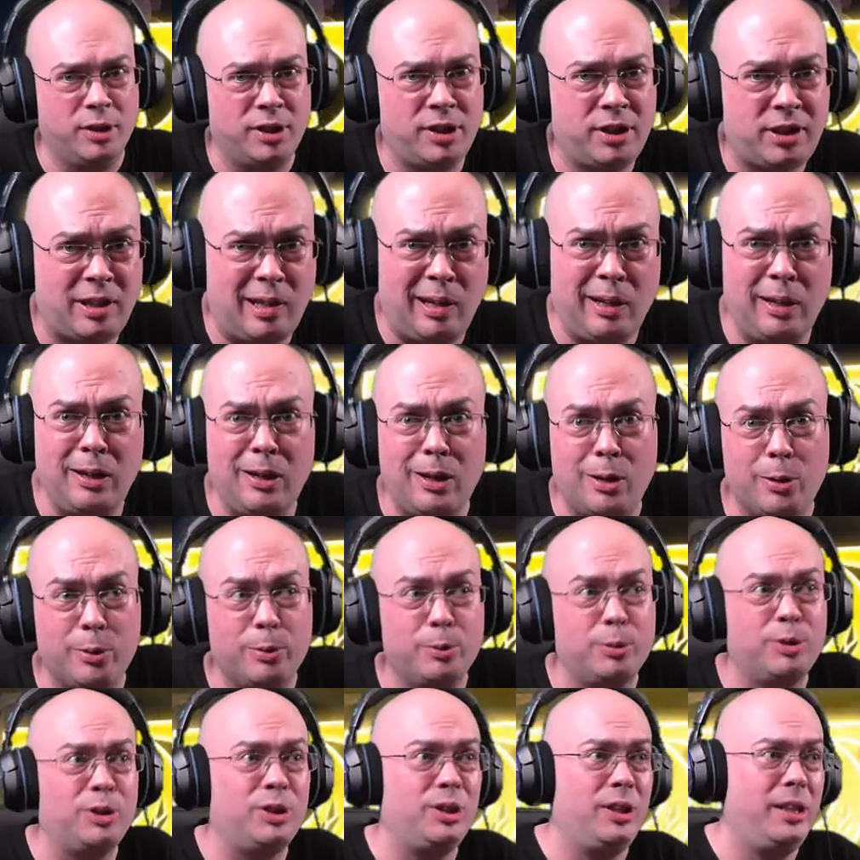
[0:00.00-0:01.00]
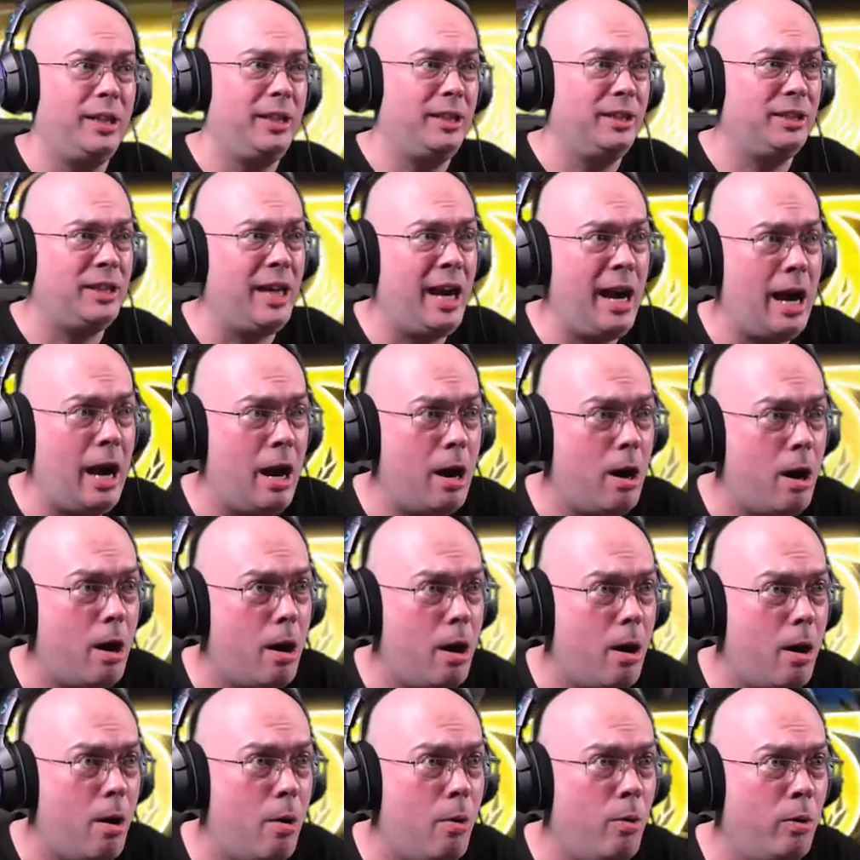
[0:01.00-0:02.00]
was close as
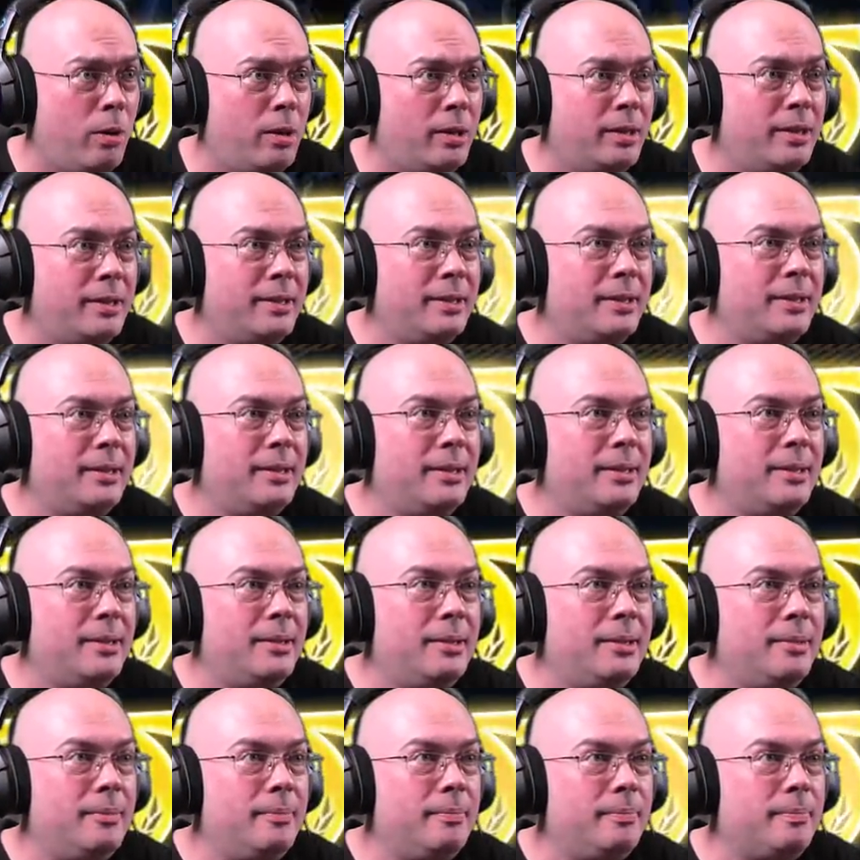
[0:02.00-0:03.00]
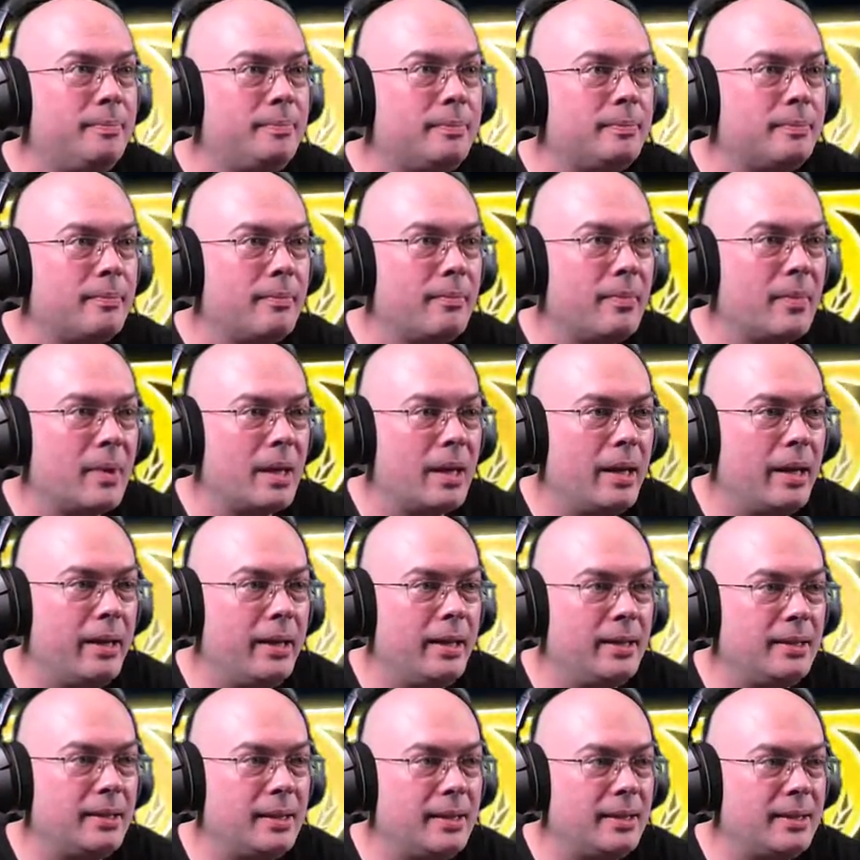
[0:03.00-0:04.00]
hell.
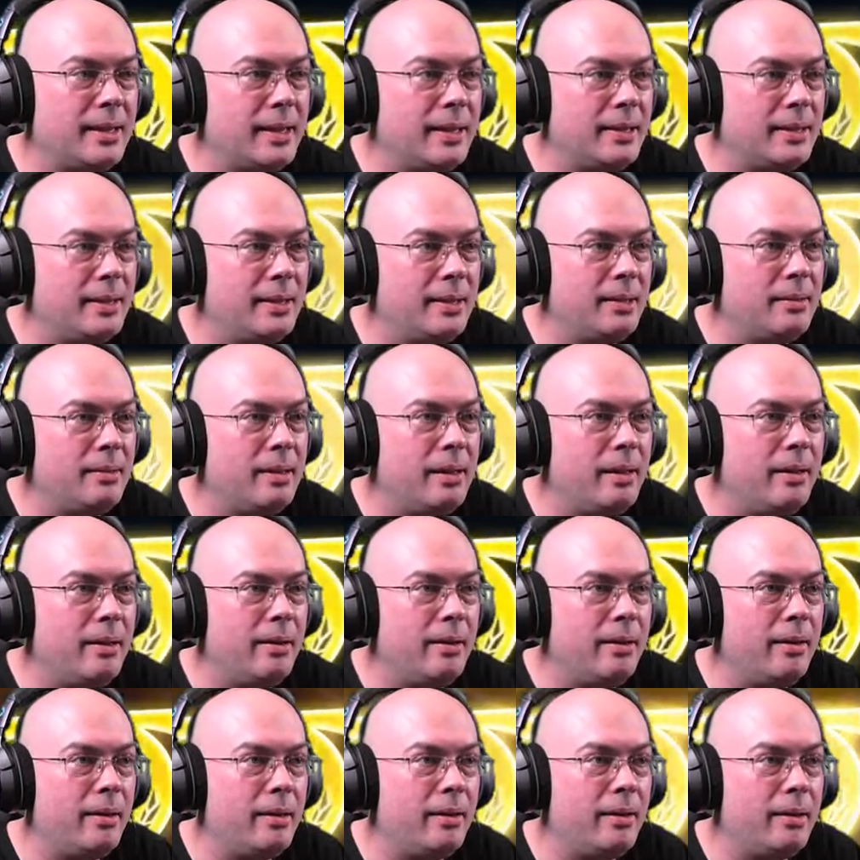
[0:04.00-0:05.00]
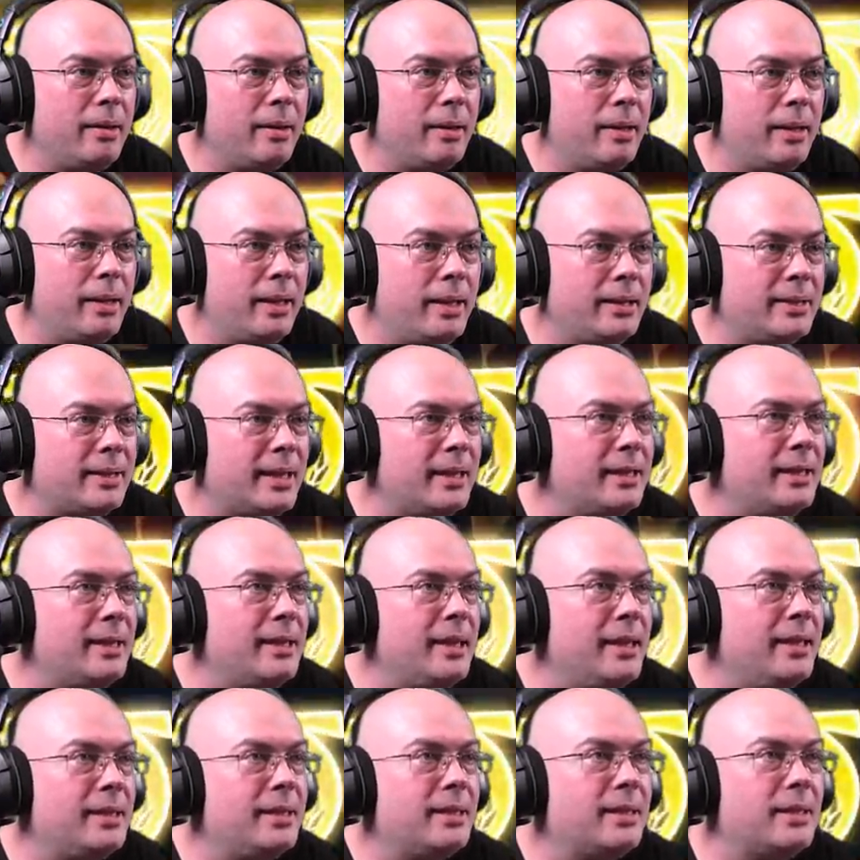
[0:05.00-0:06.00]
That is, let's get some, let's get
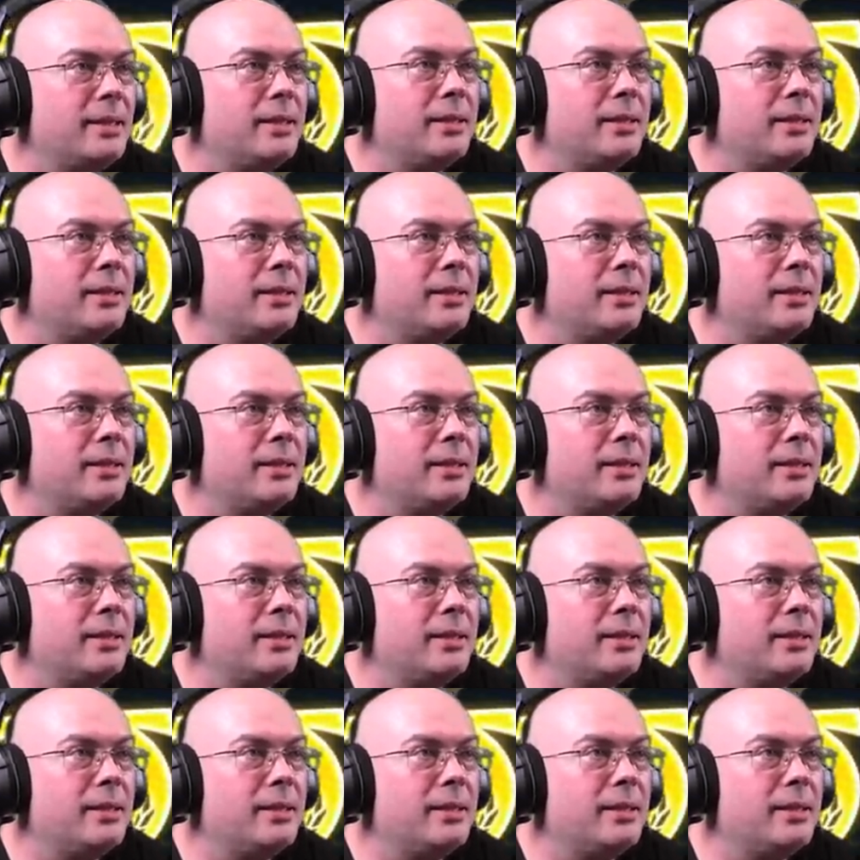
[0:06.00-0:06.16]
to this